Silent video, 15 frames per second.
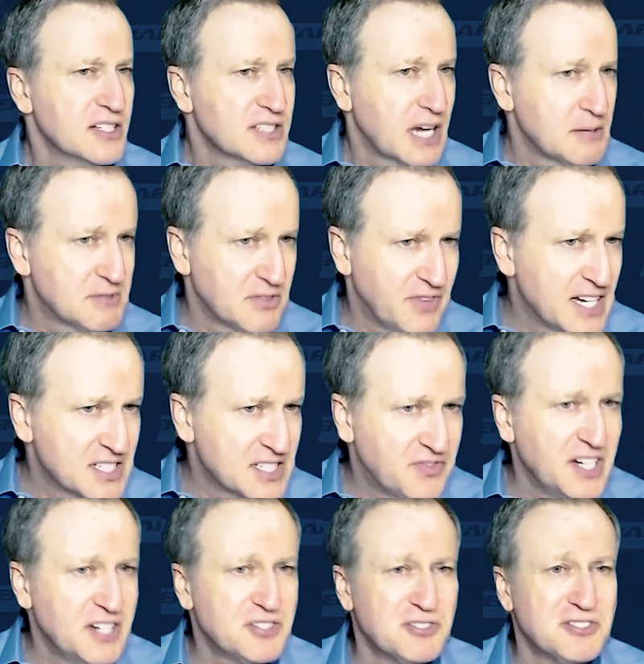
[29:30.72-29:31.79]
types of S
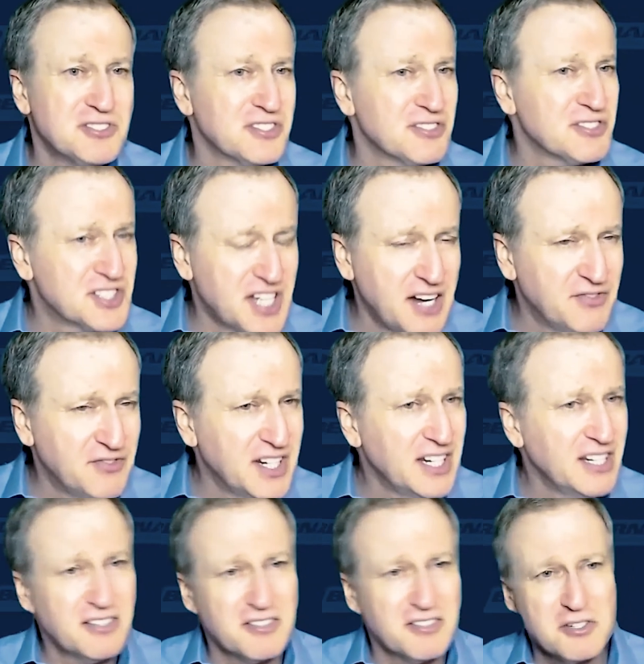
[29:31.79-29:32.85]
features, their
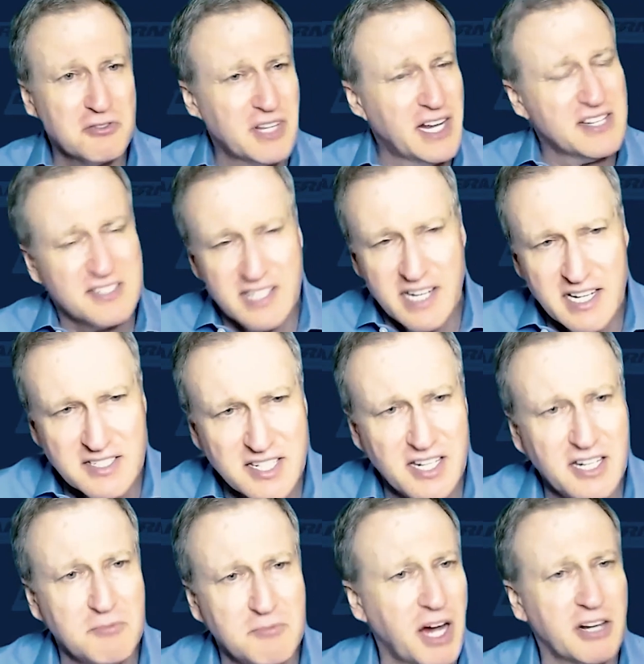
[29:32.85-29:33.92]
safety, their
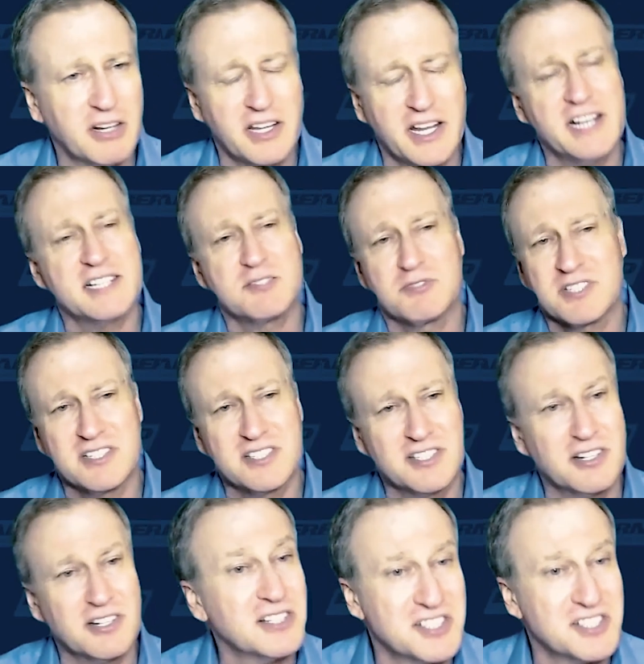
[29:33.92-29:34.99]
2018 Model S was
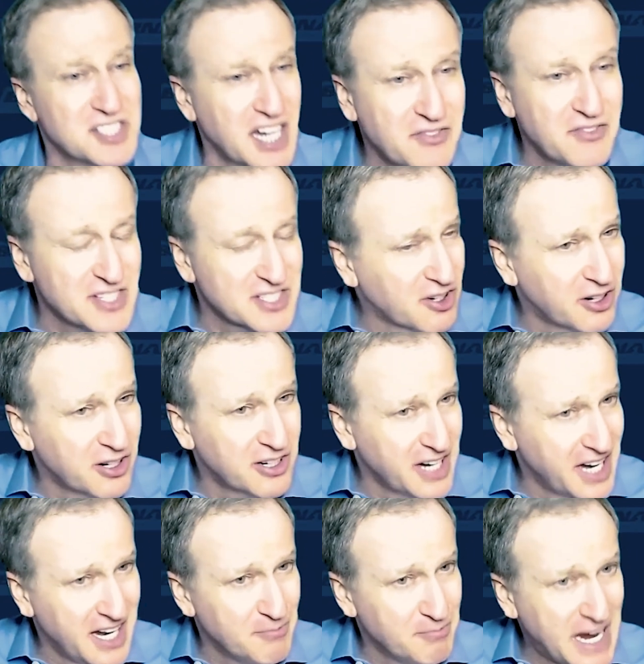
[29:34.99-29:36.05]
considered the safest
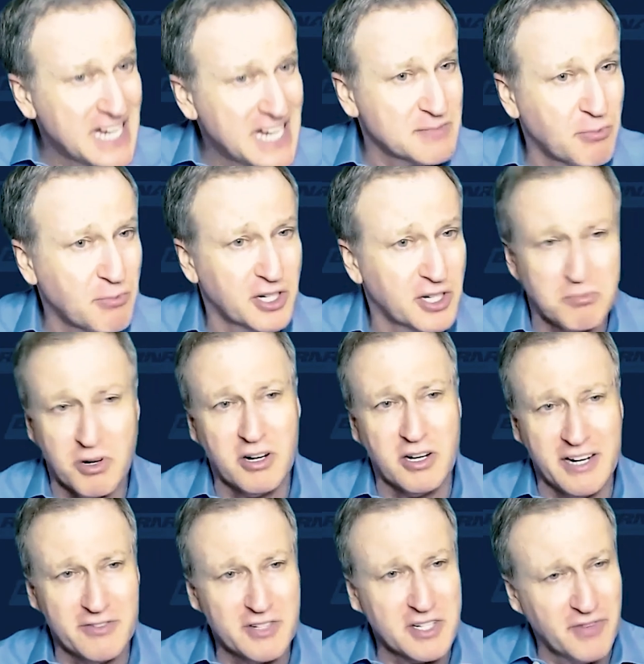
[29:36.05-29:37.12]
car, mass market yep.
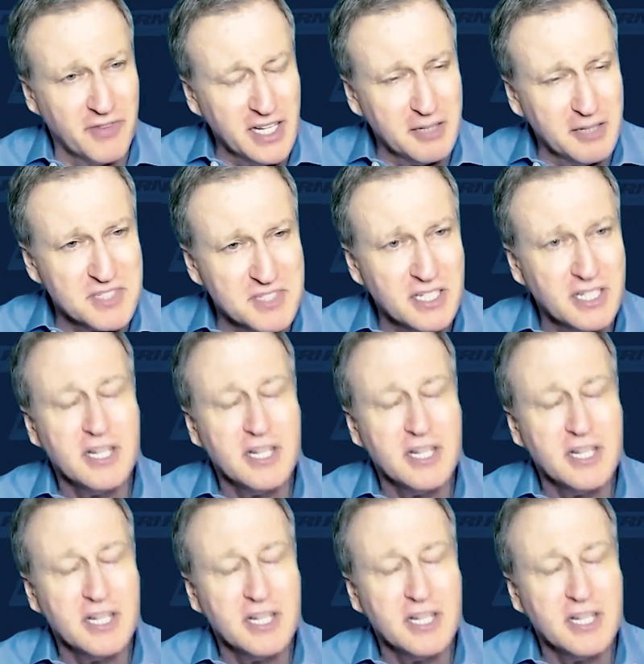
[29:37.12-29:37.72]
car ever developed.